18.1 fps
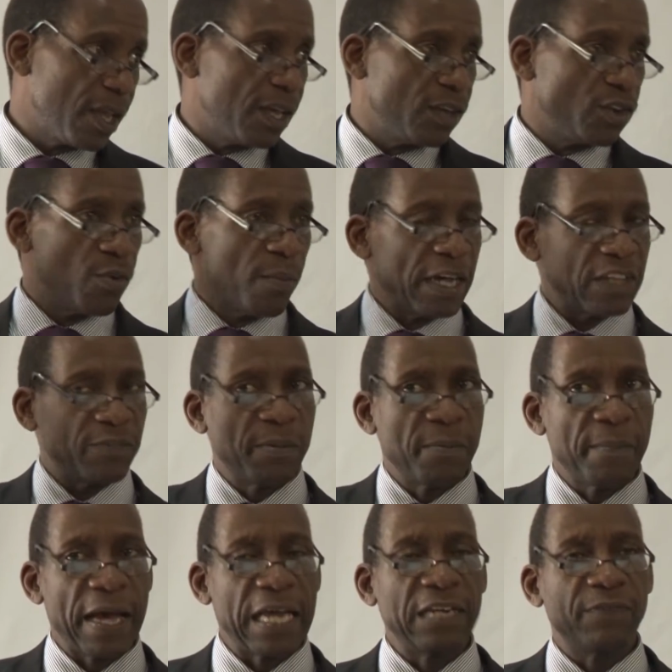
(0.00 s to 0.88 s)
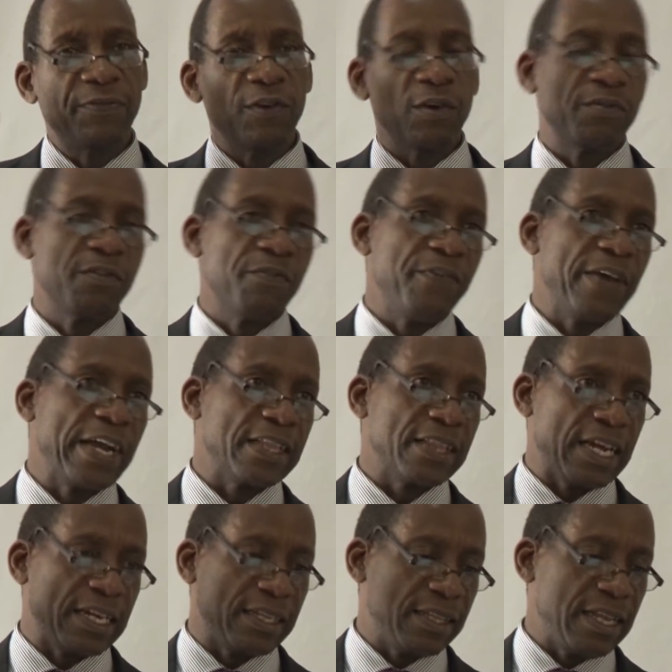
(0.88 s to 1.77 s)
You must be mindful of the fact
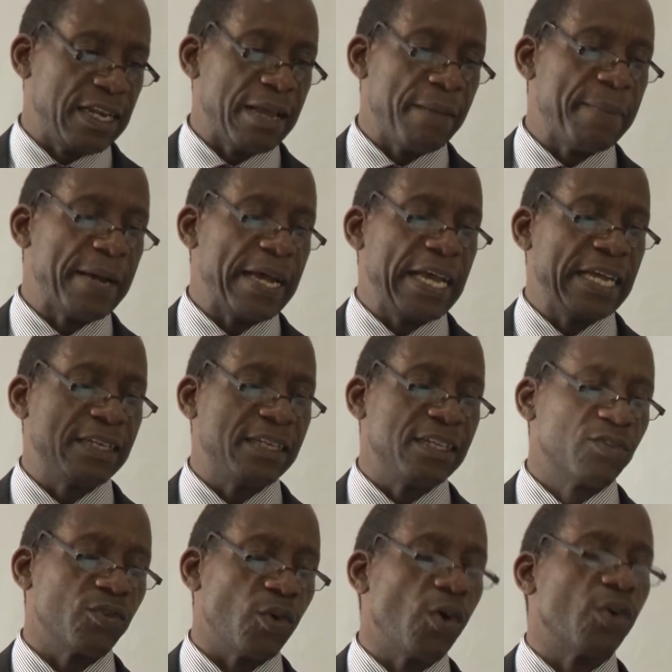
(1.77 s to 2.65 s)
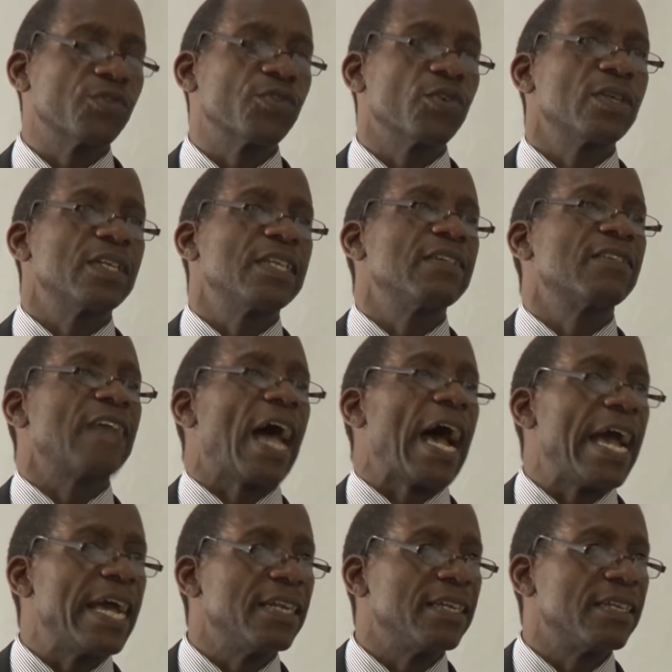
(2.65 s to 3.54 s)
that the Labour Act is also
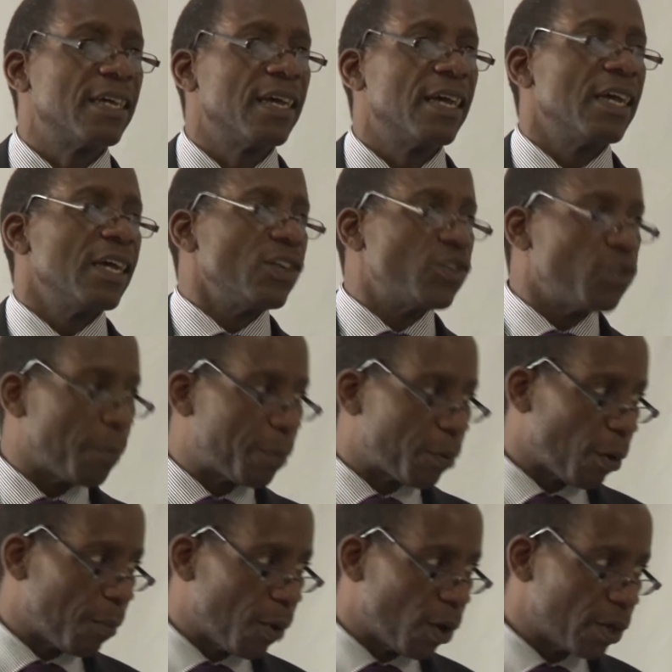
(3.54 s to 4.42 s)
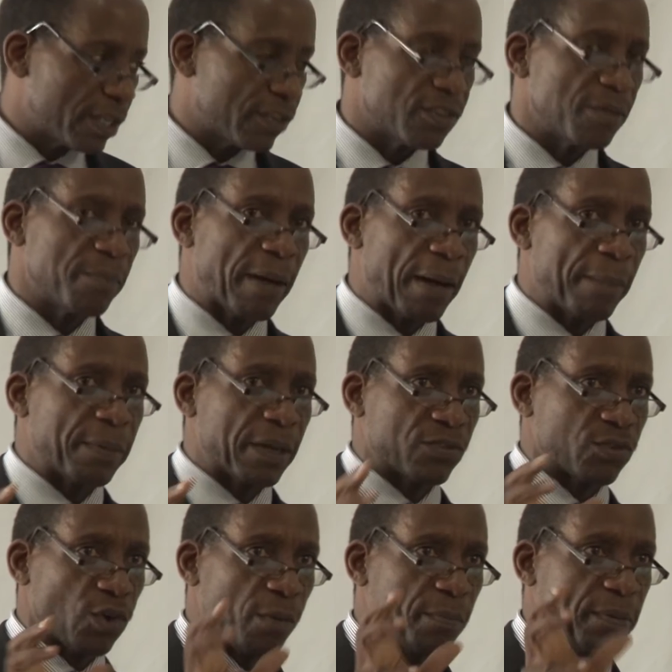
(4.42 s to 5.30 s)
designed to promote
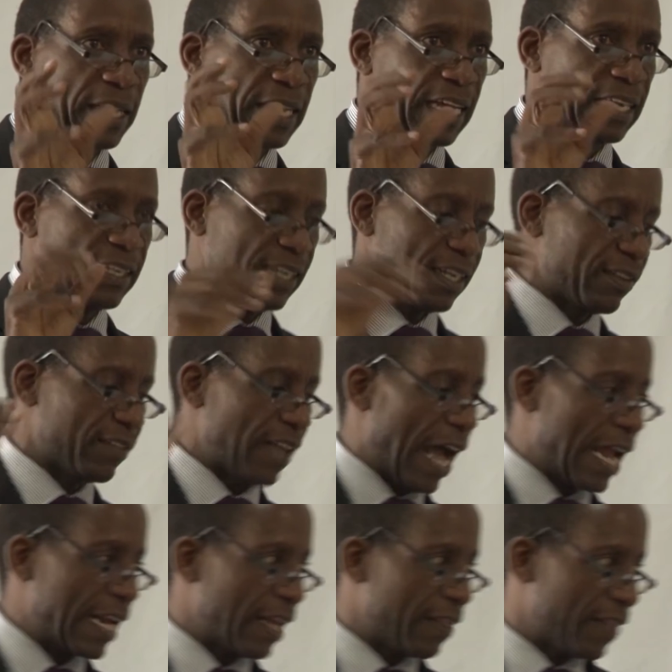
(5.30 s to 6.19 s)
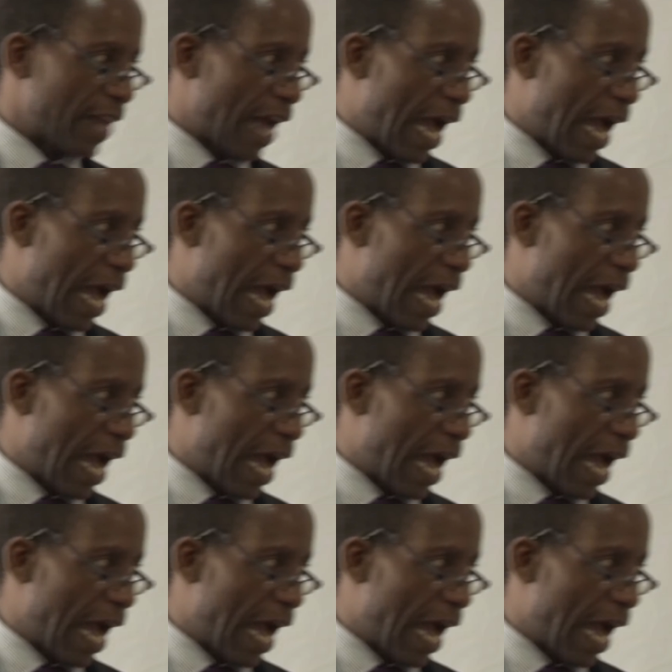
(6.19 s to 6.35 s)
Zimbabwe's obligations under the